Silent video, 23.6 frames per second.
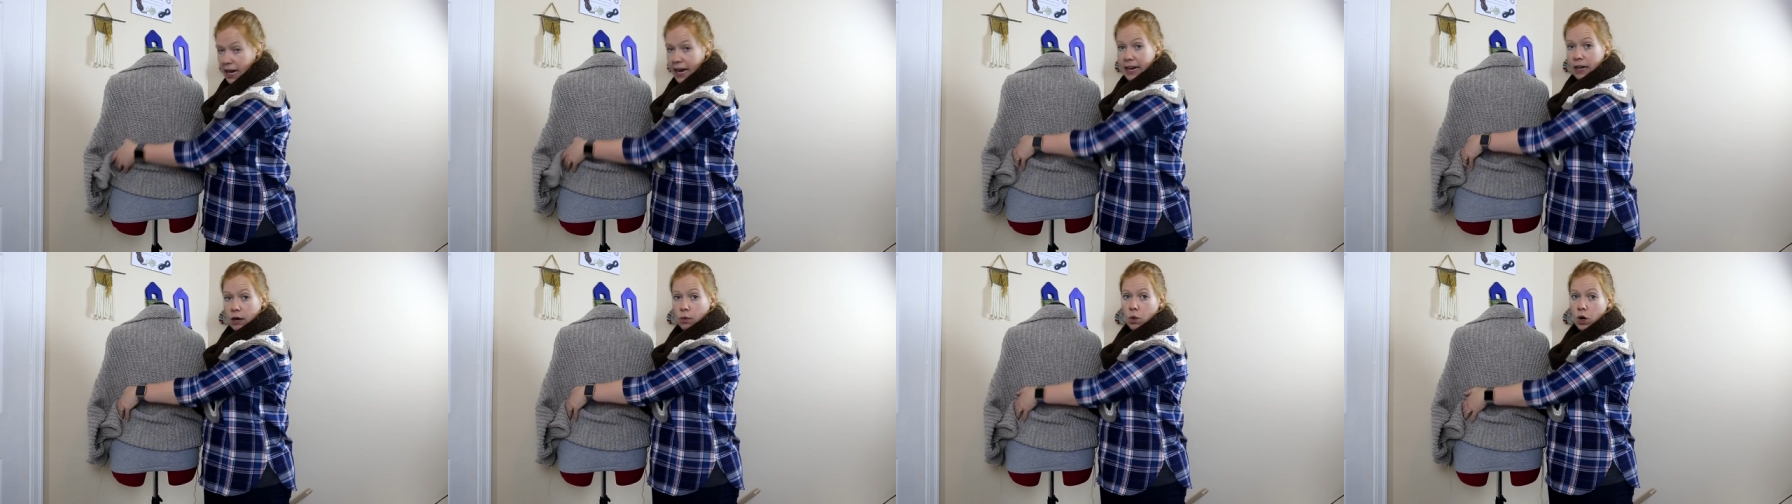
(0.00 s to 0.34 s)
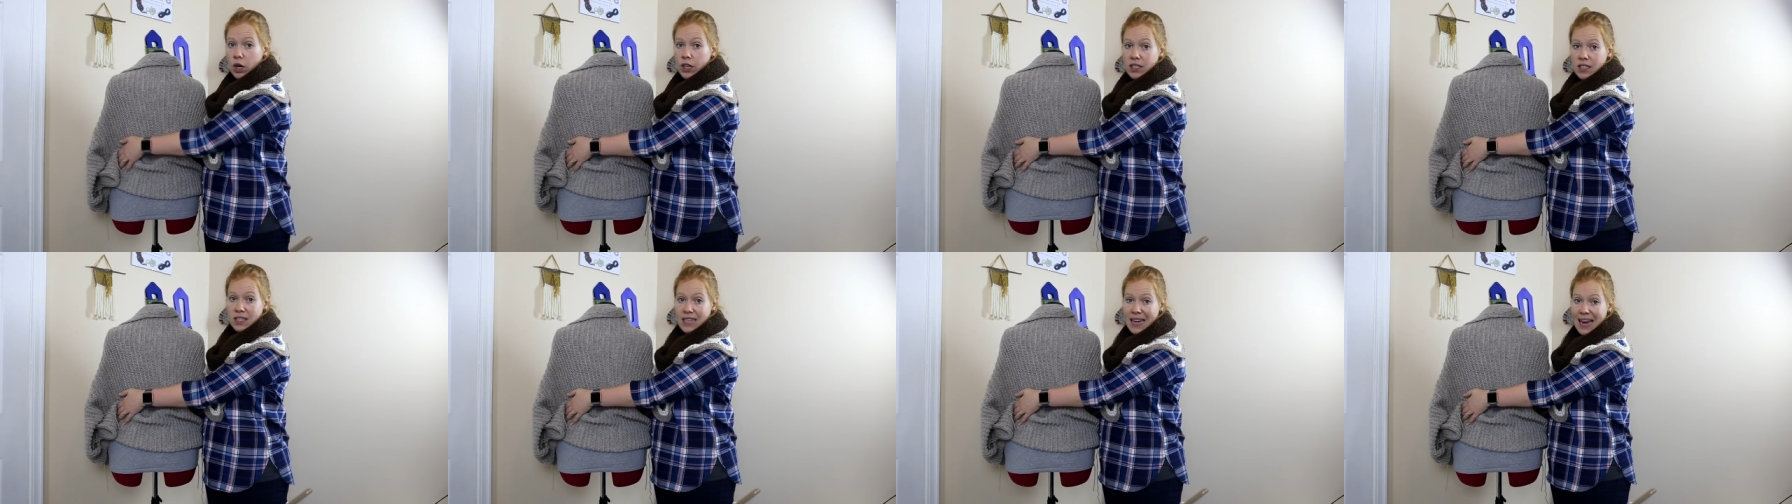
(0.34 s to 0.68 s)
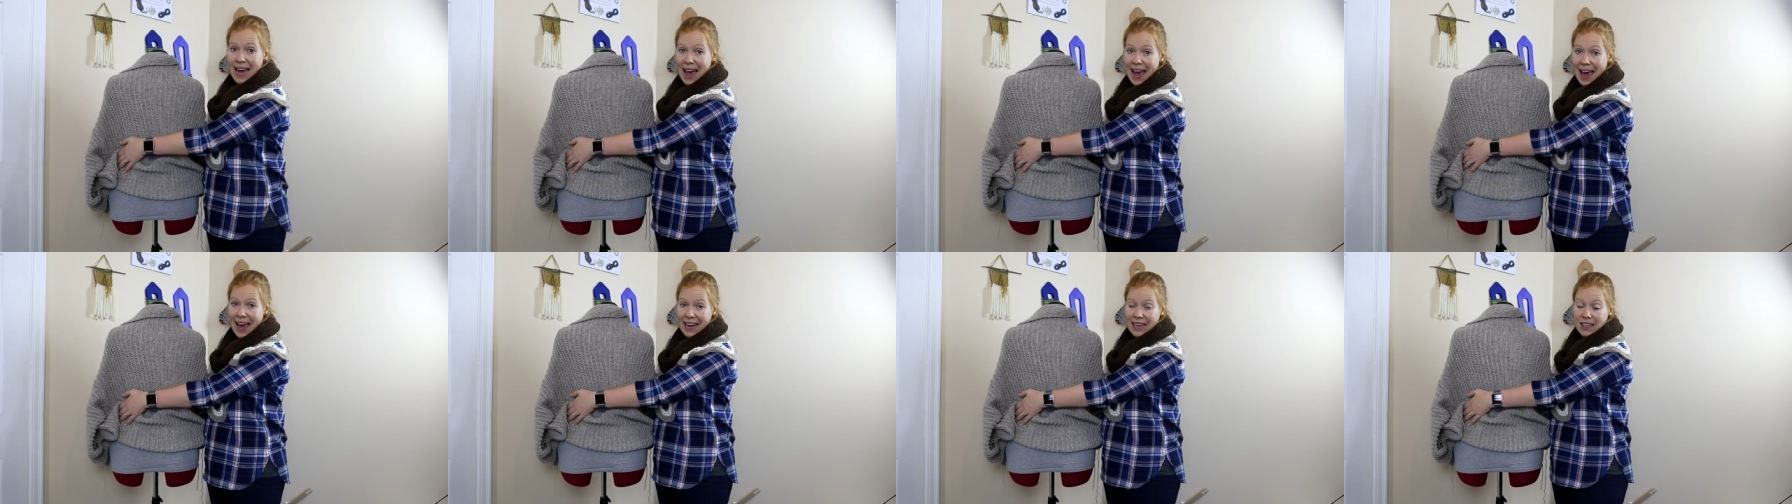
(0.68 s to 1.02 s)
and it wants to
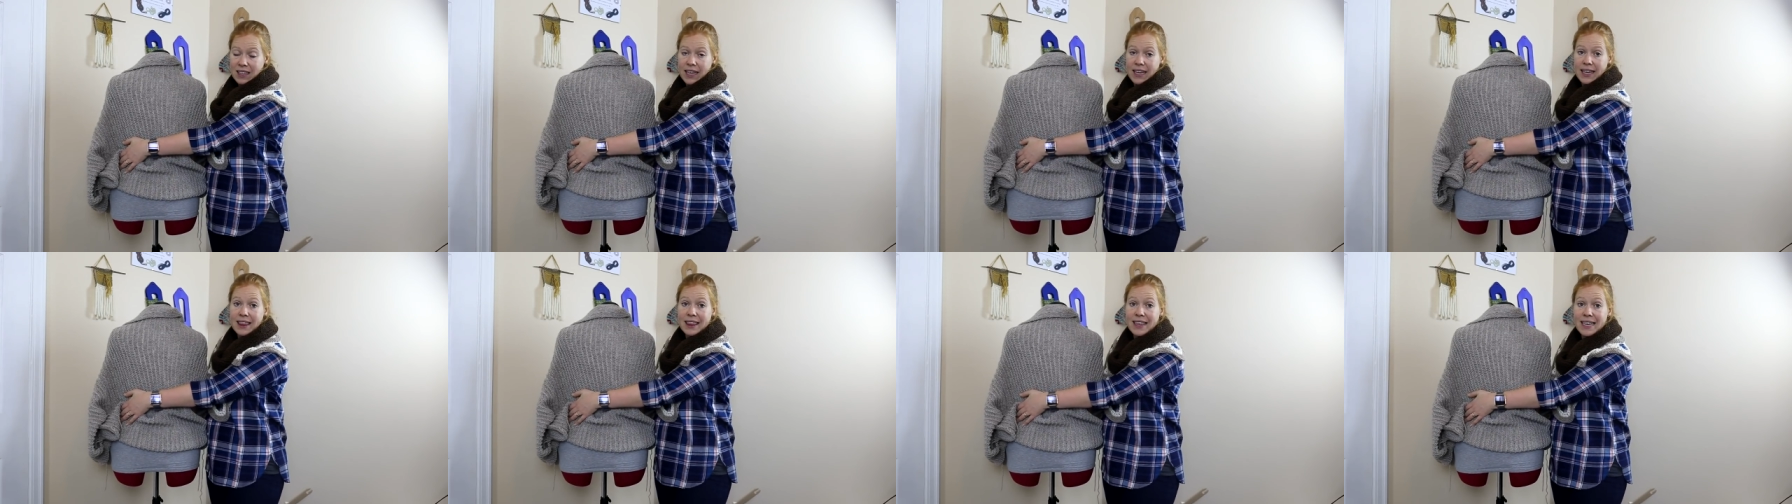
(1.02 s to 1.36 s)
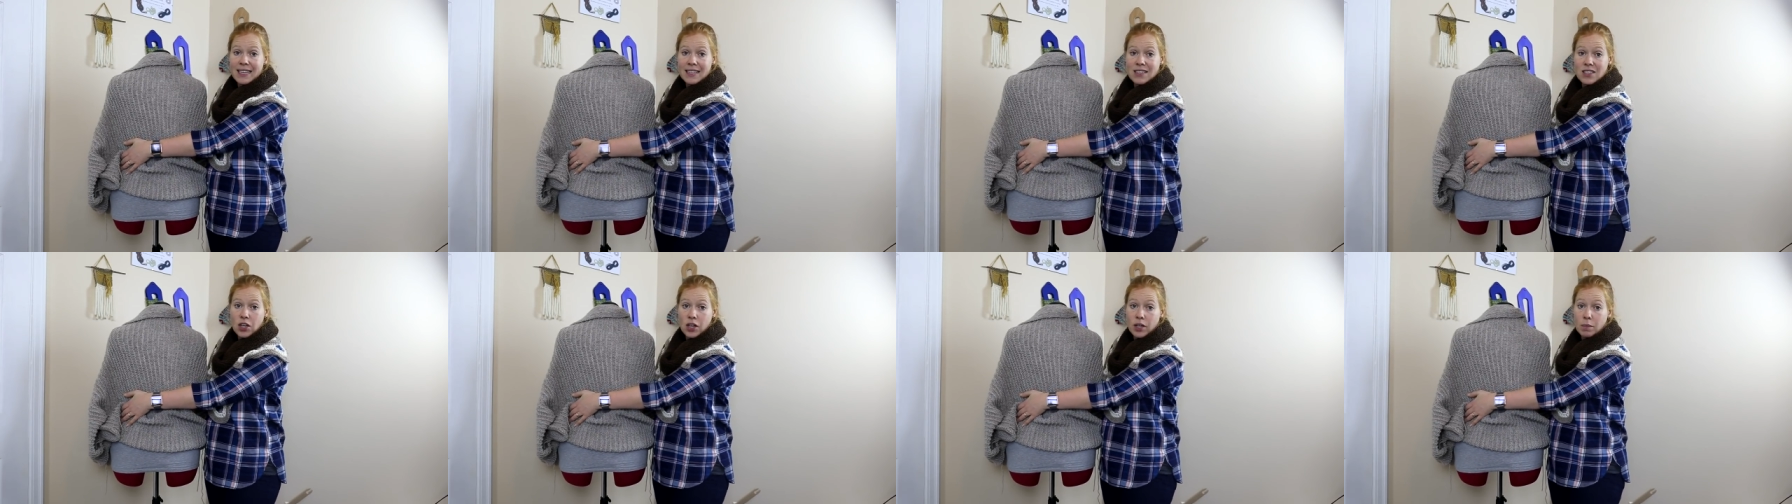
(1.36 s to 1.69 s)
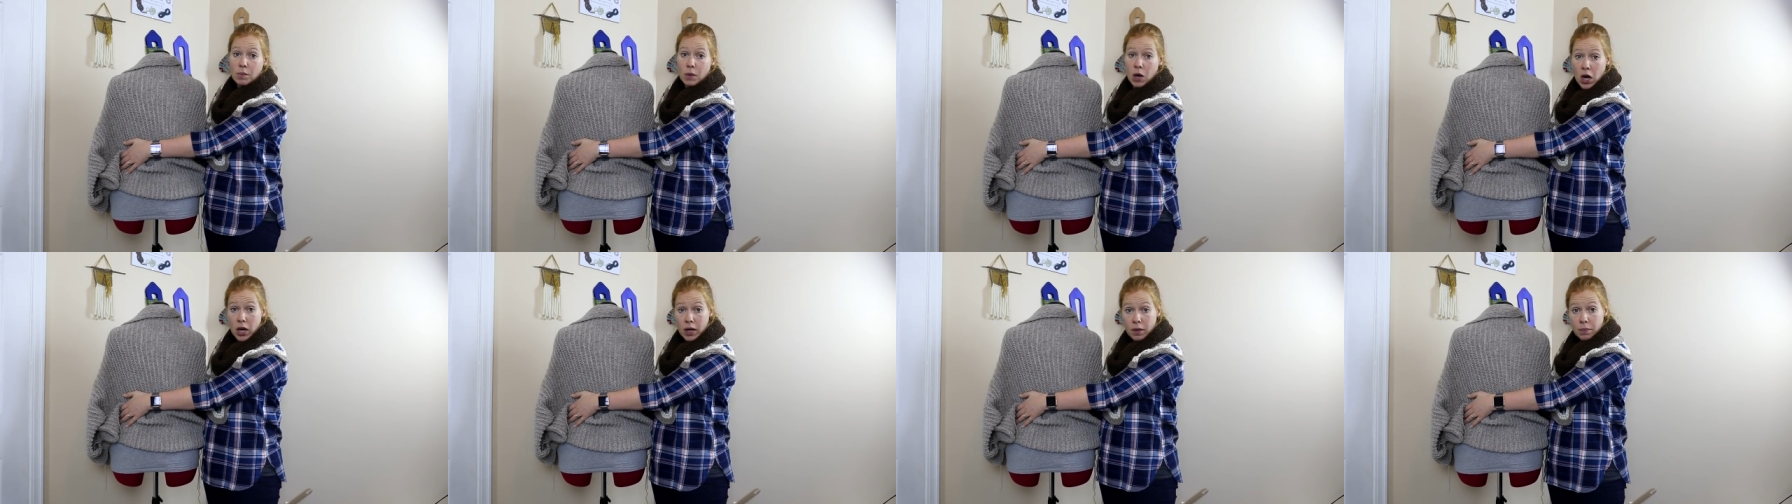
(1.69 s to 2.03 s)
hang like this
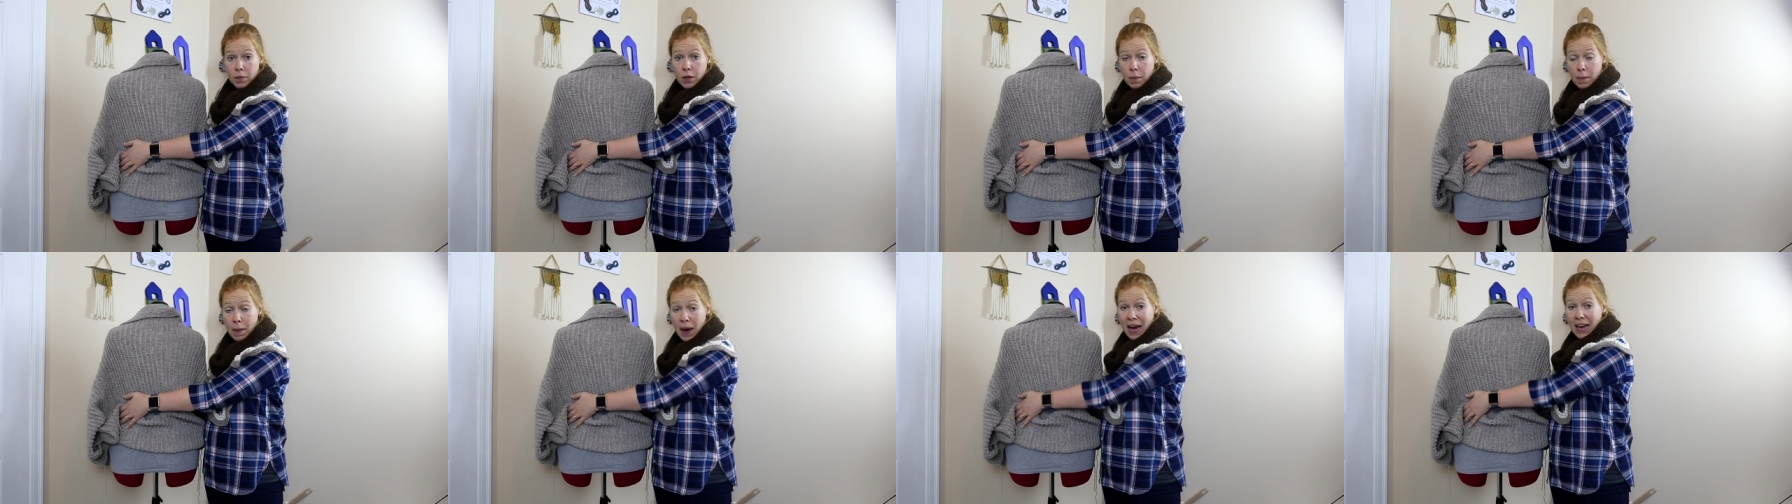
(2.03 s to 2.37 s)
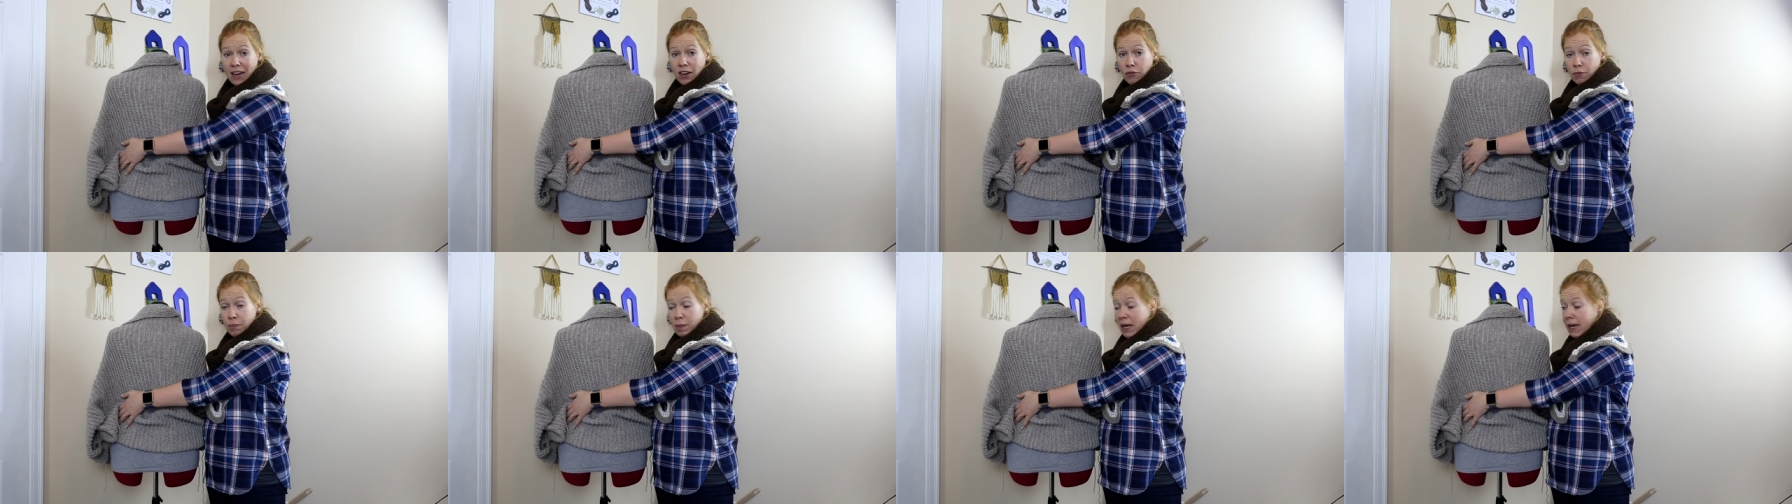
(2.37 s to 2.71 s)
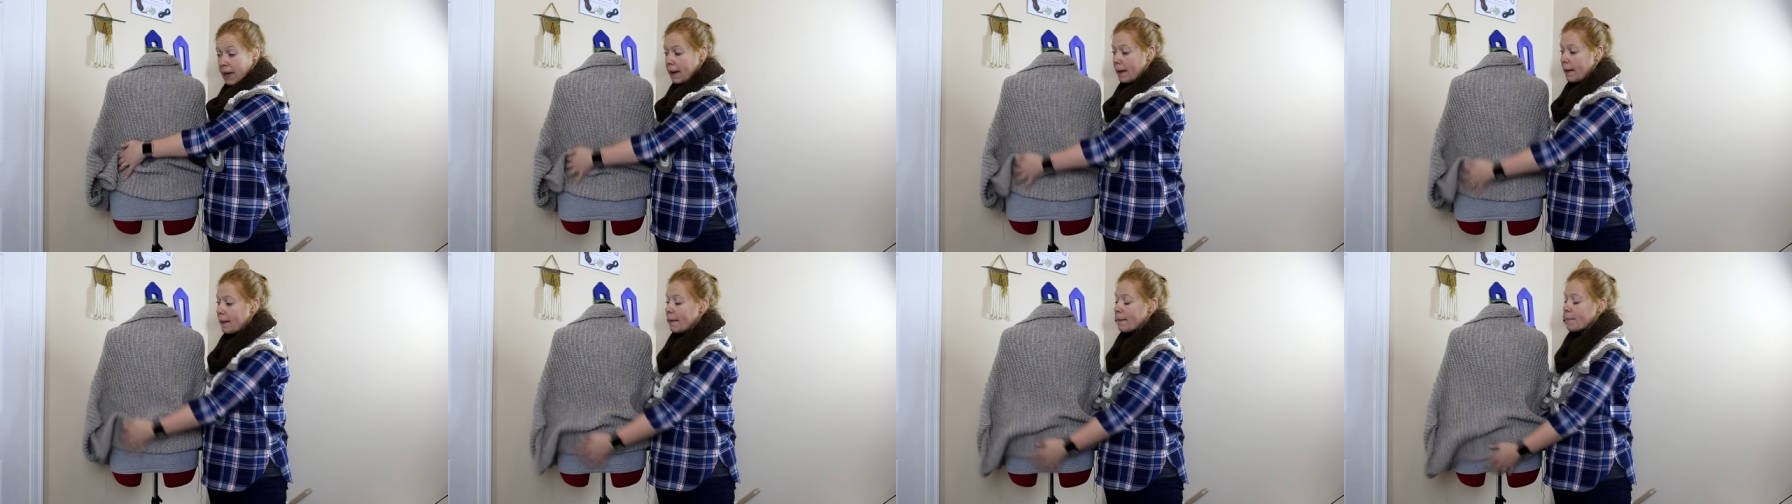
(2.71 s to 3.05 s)
on, on the back of me.